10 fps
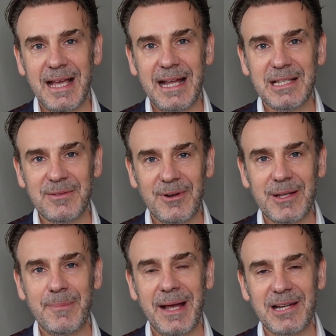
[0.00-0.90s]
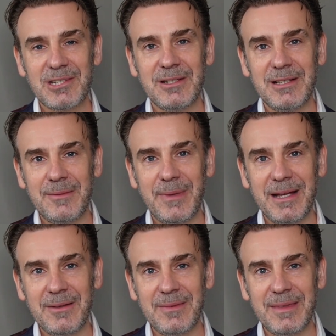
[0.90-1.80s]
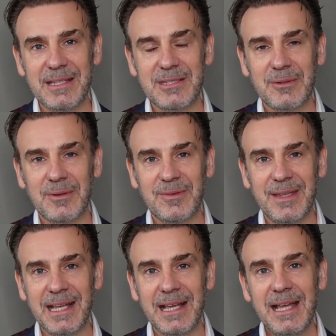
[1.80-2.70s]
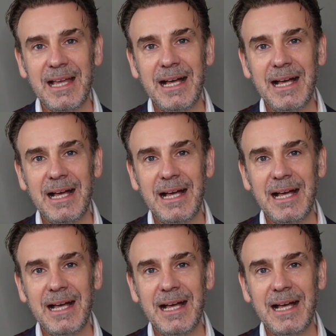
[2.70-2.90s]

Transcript: and is very passionate about this sort of thing.